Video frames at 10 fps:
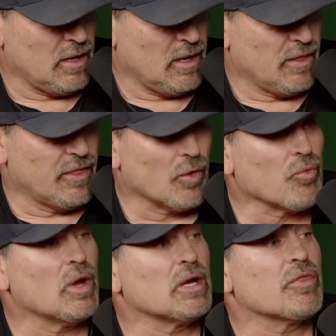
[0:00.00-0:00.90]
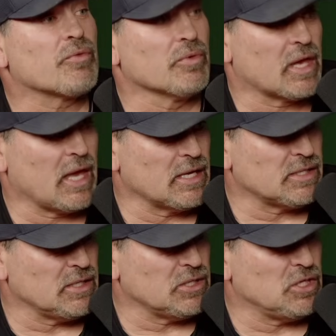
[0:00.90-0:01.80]
They're running through the Kansas
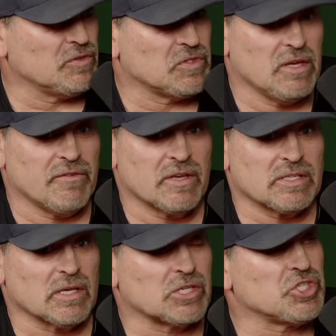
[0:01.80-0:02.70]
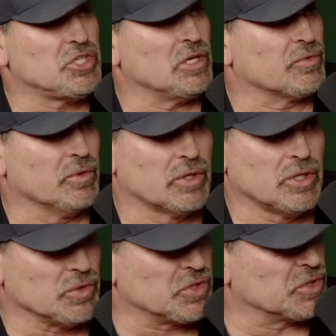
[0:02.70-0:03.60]
City Chiefs defense like shit through a
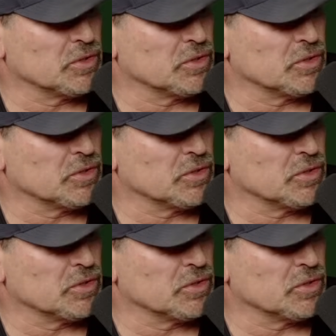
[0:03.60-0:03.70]
goose.